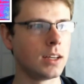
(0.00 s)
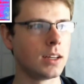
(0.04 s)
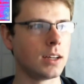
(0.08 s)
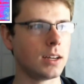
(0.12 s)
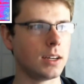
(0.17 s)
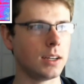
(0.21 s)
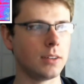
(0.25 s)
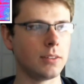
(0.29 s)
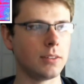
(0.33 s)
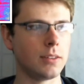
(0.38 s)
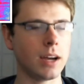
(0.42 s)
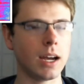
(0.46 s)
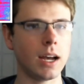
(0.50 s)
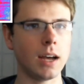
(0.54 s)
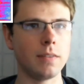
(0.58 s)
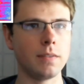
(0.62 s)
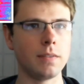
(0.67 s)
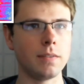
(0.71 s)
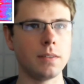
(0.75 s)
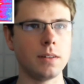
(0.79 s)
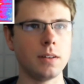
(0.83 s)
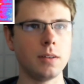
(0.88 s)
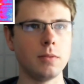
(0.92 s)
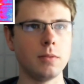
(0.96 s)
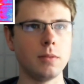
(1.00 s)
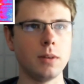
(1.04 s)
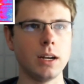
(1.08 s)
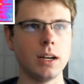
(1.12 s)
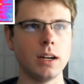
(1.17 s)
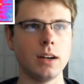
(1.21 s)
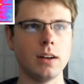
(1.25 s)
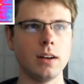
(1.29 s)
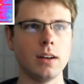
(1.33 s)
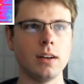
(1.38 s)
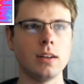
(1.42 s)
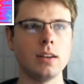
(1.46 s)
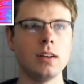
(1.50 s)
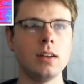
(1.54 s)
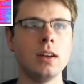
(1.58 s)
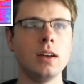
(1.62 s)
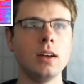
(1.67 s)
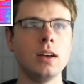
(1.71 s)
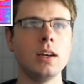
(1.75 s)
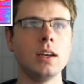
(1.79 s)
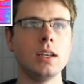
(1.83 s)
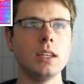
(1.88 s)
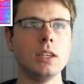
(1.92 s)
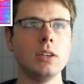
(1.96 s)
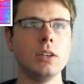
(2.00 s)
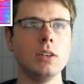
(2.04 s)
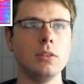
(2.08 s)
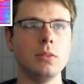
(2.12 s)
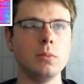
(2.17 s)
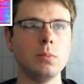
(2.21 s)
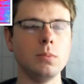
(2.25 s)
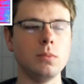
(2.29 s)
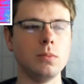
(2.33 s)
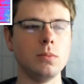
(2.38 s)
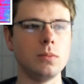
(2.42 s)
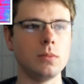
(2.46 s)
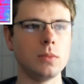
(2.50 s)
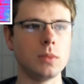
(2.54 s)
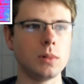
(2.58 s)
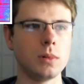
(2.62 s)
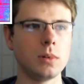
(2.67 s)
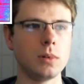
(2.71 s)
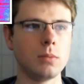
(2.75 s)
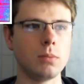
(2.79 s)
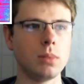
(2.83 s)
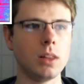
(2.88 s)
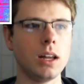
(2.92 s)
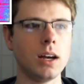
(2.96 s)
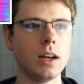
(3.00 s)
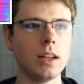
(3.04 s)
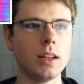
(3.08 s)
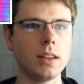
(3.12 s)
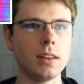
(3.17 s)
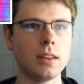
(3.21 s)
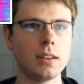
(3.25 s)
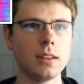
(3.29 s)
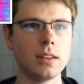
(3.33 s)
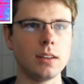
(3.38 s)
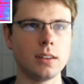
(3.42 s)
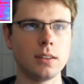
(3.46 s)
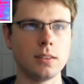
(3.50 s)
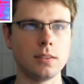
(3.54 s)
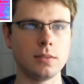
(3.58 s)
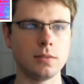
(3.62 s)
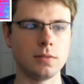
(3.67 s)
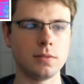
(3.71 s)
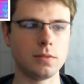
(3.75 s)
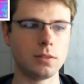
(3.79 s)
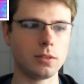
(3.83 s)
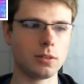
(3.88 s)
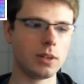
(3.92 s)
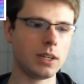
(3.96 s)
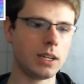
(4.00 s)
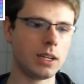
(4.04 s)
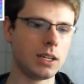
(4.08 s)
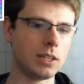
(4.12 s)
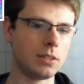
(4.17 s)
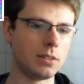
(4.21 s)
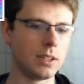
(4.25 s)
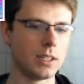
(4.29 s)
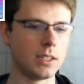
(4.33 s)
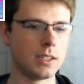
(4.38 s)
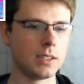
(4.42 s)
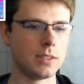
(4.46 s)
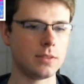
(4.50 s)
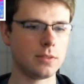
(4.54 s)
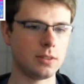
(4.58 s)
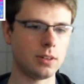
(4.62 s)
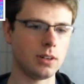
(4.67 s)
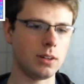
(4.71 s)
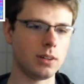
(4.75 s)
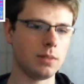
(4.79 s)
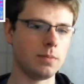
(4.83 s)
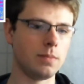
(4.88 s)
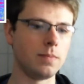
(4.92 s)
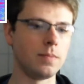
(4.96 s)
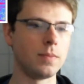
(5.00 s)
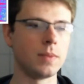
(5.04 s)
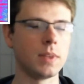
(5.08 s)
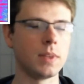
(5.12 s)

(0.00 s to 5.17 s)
a graph where you plot the Fourier transform